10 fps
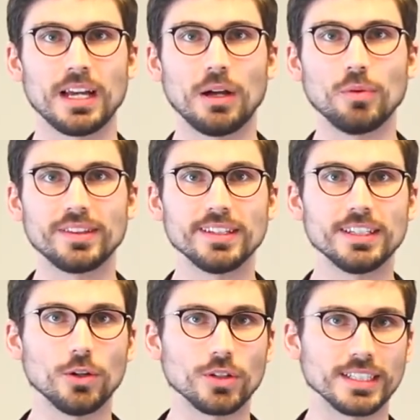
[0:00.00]
Within
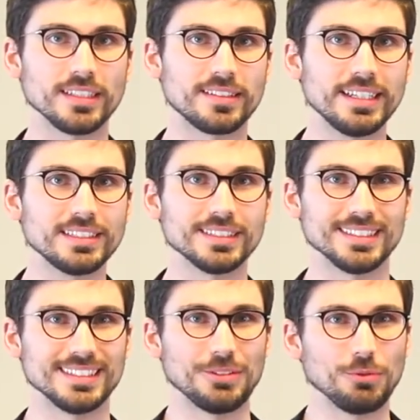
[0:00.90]
the organization,
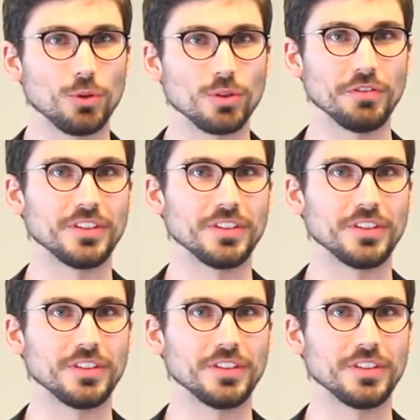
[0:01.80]
the role of a